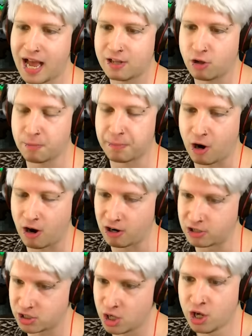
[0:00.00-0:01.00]
hallowed
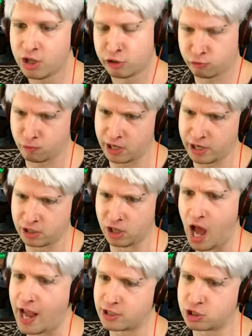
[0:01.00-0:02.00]
bars, three
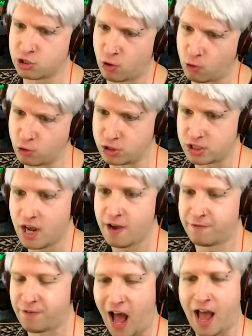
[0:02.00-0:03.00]
light souls,
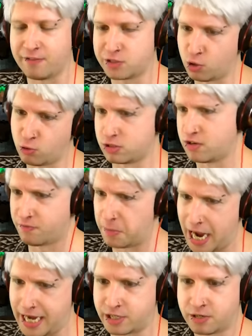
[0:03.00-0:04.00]
five souls of
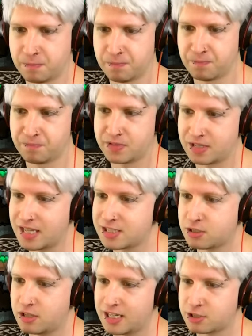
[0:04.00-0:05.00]
might.
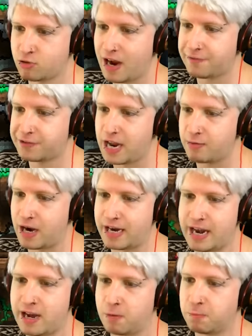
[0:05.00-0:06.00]
Let's let's craft that right
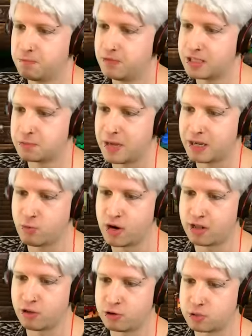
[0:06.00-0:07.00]
now. Let's make
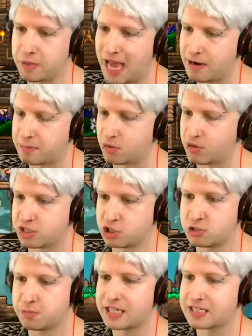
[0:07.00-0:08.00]
one of those bad boys.
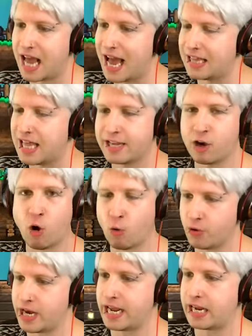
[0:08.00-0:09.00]
Just because I like
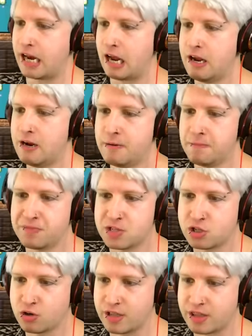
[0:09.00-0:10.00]
owning
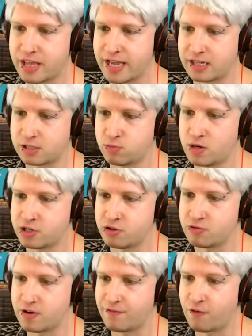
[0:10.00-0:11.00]
certain things. One, two,
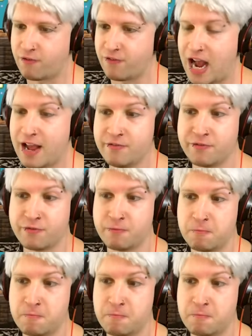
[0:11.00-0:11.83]
three, four, five?